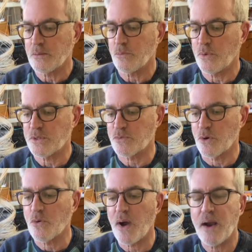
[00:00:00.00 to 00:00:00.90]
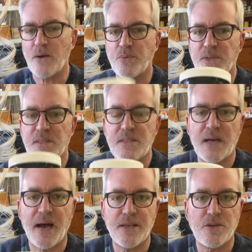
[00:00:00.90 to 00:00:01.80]
what's required with this
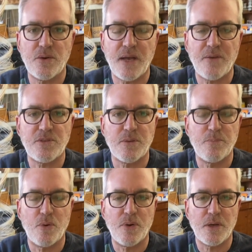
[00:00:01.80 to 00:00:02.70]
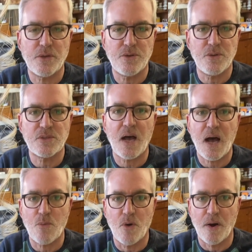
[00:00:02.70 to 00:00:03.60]
dye, you don't have to boil or use
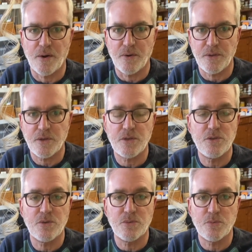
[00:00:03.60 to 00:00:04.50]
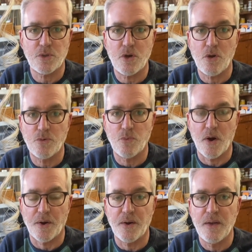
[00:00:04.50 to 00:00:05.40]
hot water. You can do it with cold
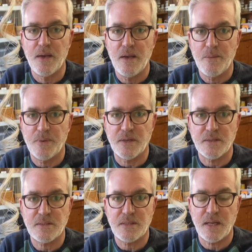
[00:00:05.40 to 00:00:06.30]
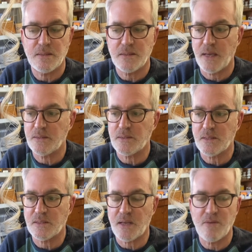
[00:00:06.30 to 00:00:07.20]
water, but it tends to
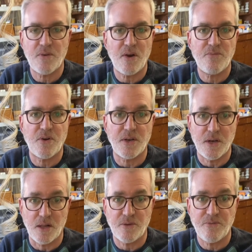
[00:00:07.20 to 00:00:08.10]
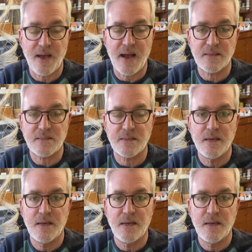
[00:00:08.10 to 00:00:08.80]
stay very, very color fast.